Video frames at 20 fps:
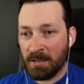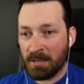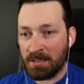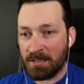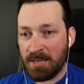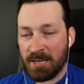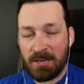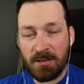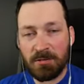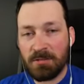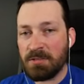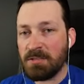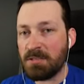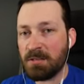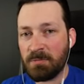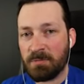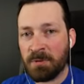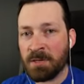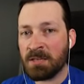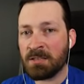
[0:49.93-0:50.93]
like, they couldn't
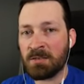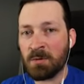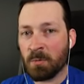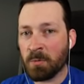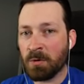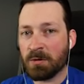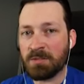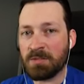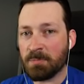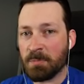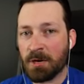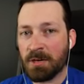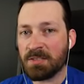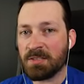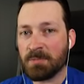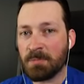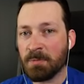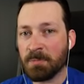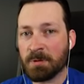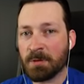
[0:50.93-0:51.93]
have picked a worse
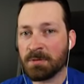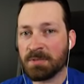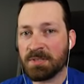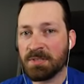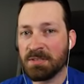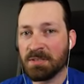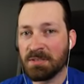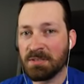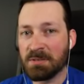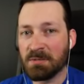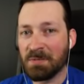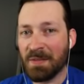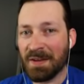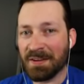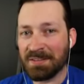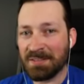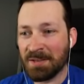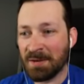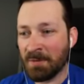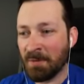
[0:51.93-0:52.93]
possible person to do
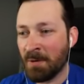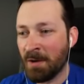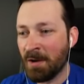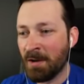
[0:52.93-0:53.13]
that to.